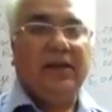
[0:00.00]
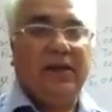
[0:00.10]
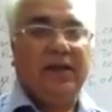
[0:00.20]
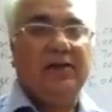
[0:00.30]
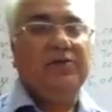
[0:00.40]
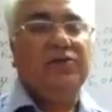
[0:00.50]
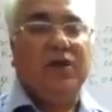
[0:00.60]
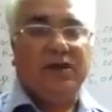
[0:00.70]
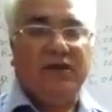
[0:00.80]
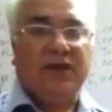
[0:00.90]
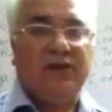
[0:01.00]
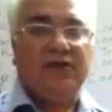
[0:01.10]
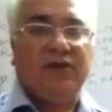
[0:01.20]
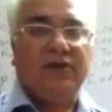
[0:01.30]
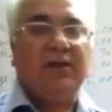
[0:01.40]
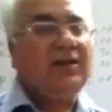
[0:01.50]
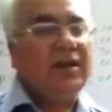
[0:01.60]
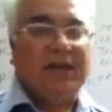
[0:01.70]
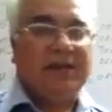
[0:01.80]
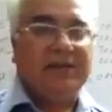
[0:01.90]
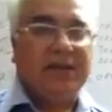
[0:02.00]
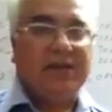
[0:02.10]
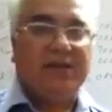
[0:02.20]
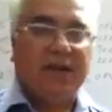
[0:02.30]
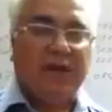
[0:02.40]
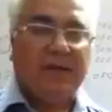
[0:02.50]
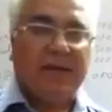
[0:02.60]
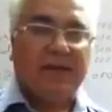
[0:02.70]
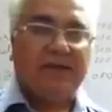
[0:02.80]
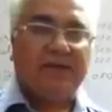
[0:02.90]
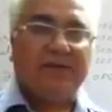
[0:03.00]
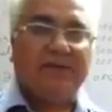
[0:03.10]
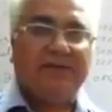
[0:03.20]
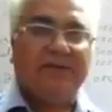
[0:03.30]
incomes or revenues on the credit side of trial balance.